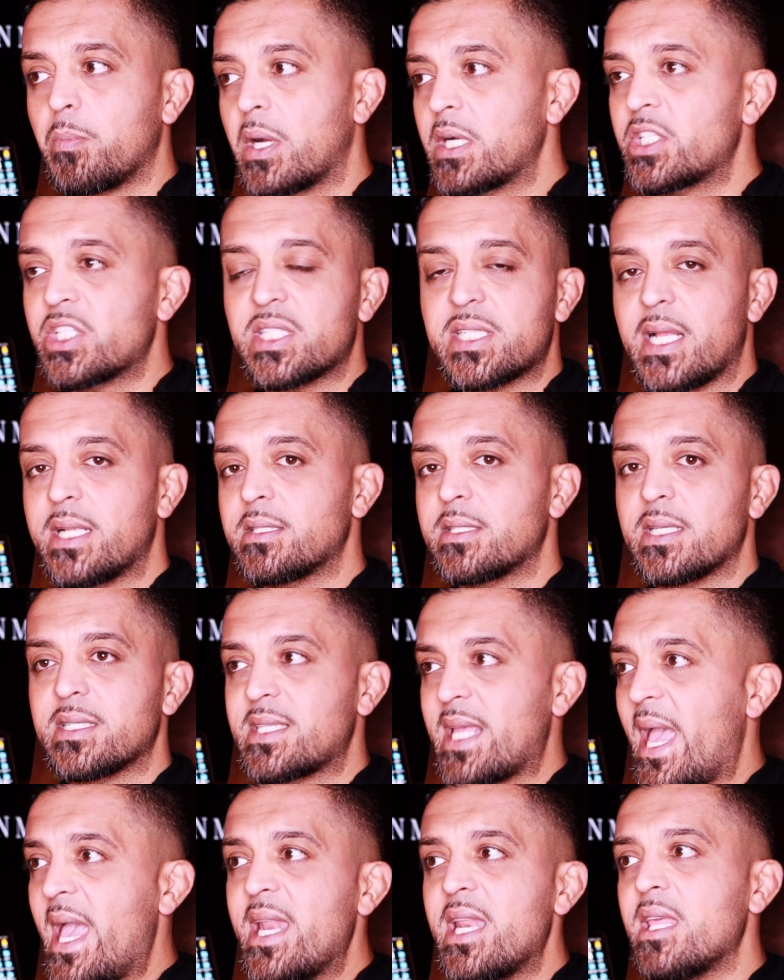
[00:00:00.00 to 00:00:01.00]
much sense
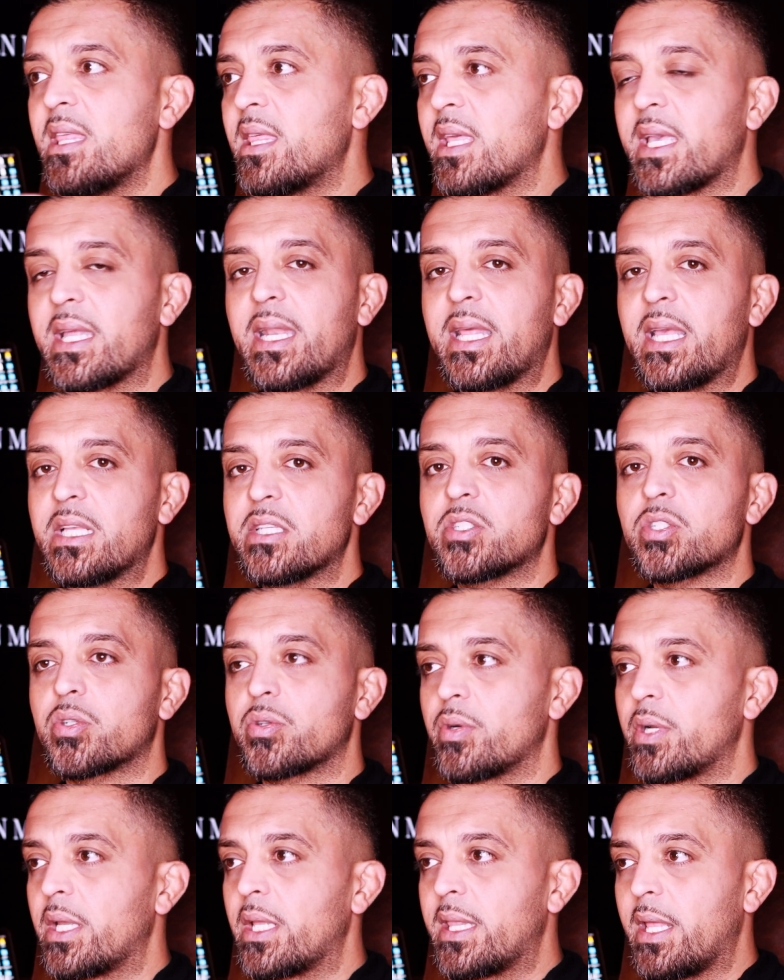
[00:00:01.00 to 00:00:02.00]
as anything in
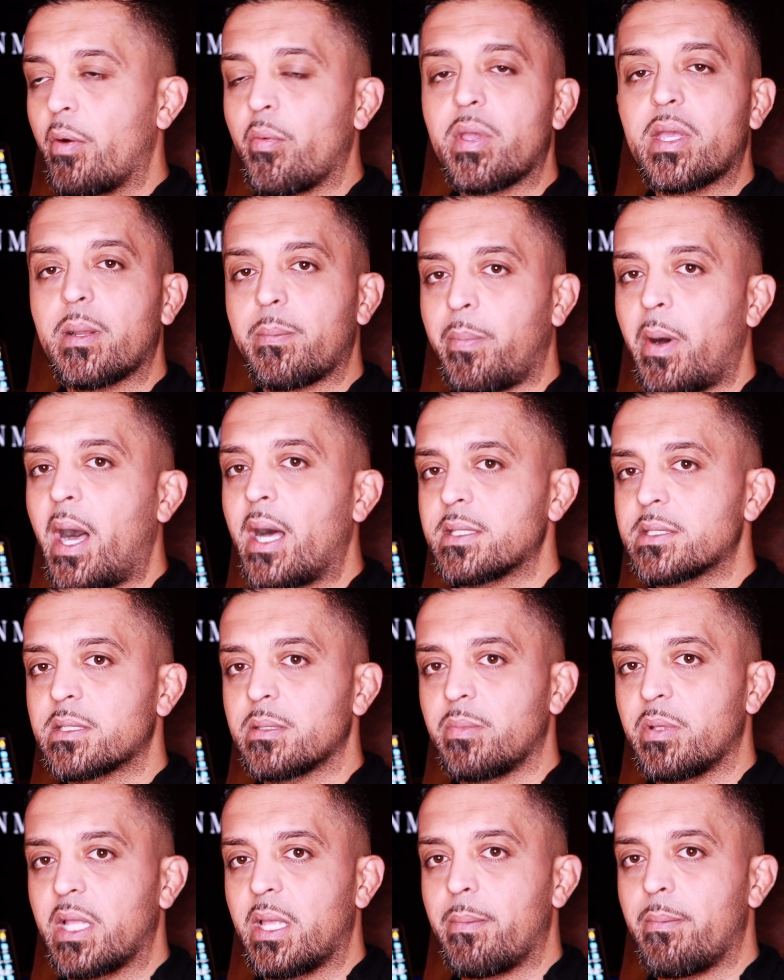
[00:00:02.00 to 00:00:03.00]
history that we could
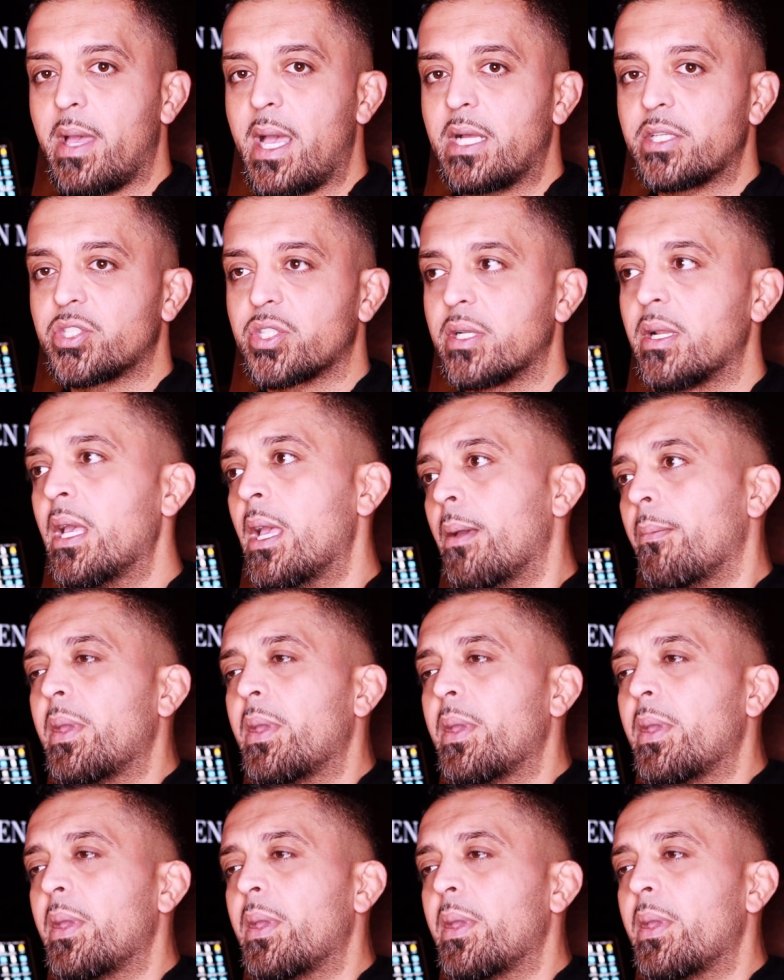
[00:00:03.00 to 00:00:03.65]
possibly imagine.